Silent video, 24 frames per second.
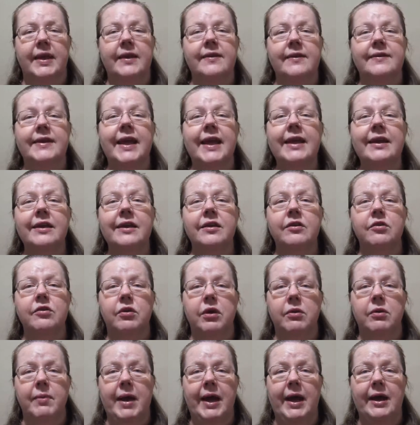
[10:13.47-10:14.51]
Thank you
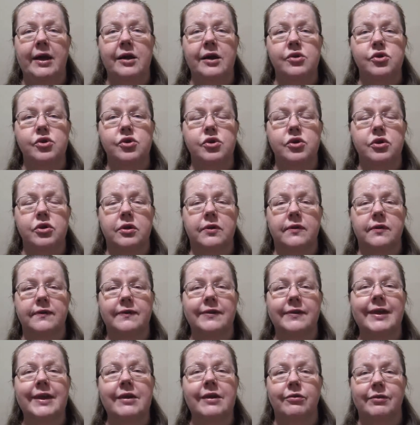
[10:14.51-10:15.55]
very much,
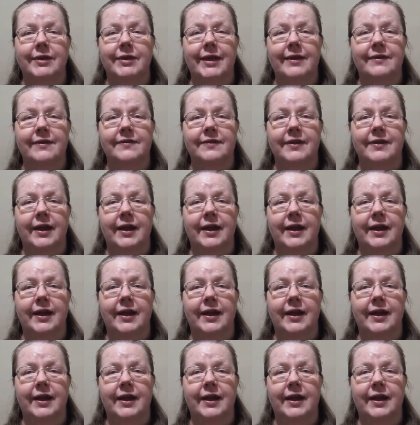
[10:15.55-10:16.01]
see you next